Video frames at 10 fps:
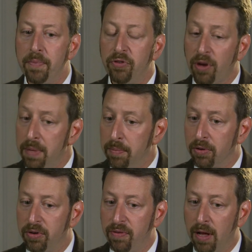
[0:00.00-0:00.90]
Some
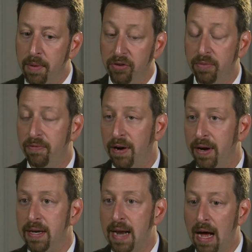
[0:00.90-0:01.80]
people are developing some
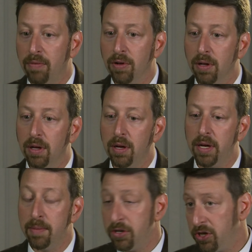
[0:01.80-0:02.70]
very novel
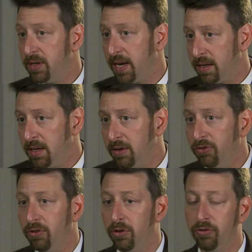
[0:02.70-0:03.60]
imaging
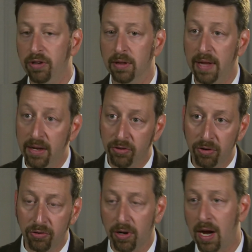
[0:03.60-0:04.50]
techniques using
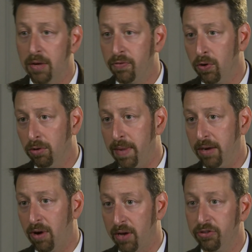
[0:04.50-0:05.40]
lasers or confocal
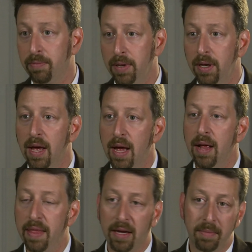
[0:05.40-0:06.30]
microscopy
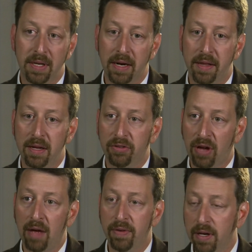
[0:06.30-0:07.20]
that can be done in the
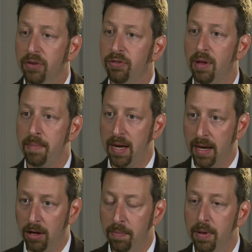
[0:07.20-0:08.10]
esophagus that may
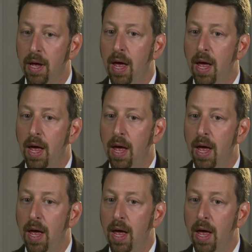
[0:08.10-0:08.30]
help.